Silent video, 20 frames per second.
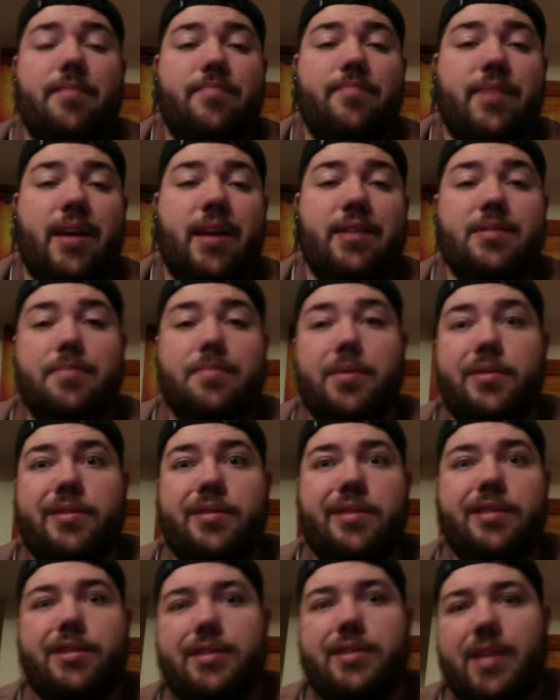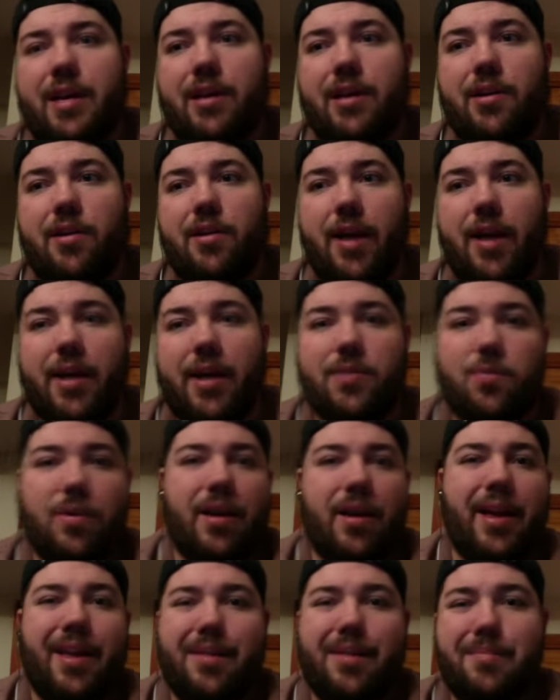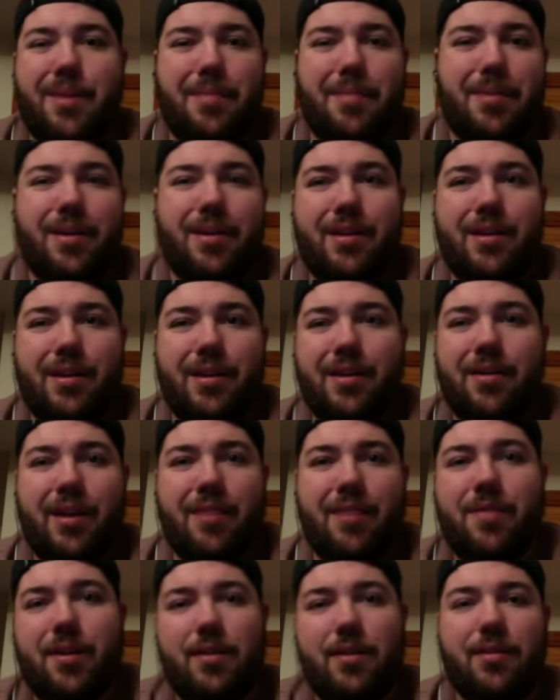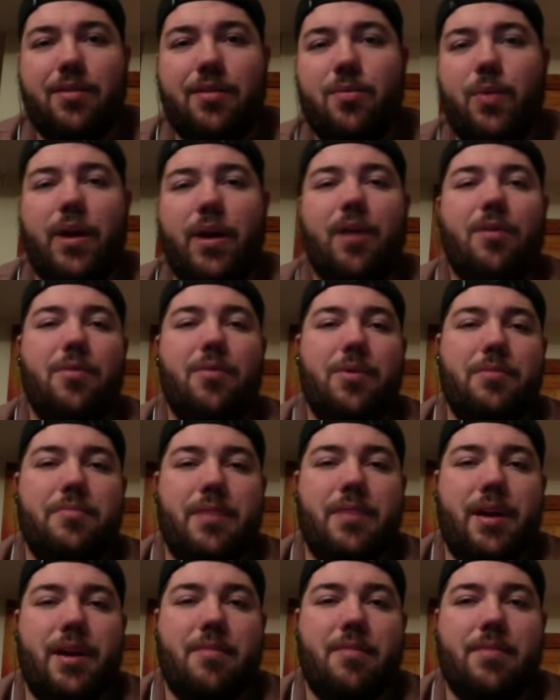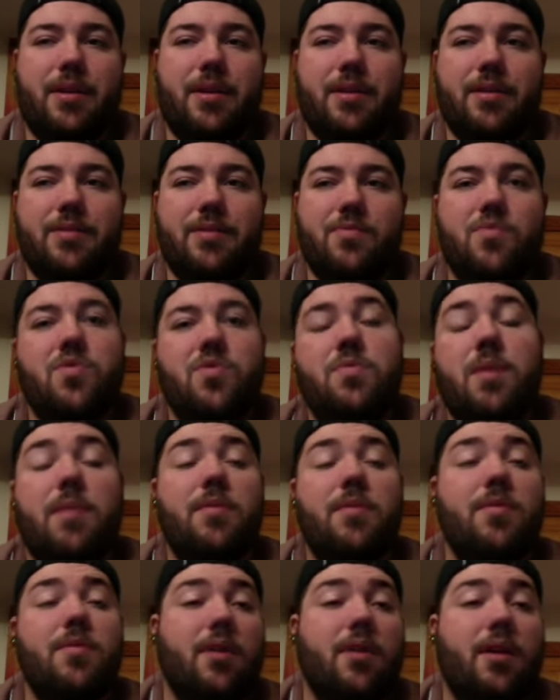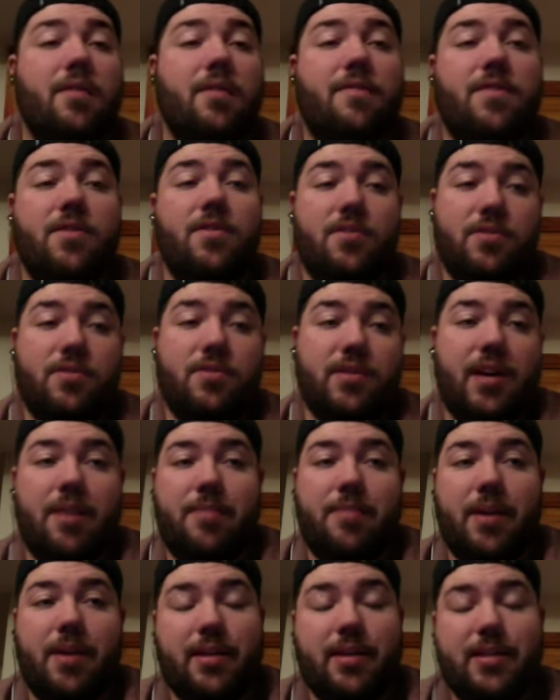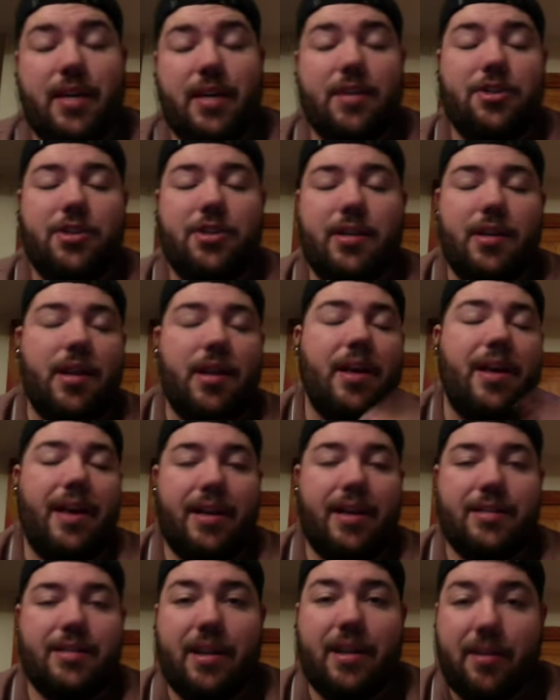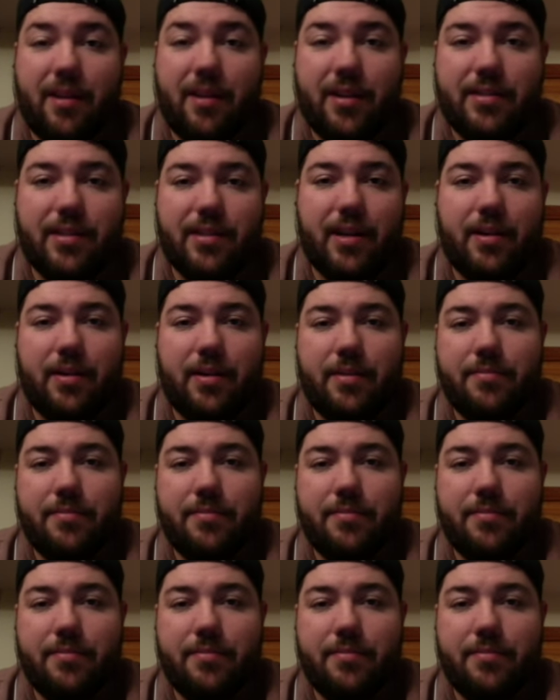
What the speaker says: As opposed to just incorrect, where I can maybe, you know, give you a little wiggle room there because maybe you were confused, not paying attention, et cetera, et cetera.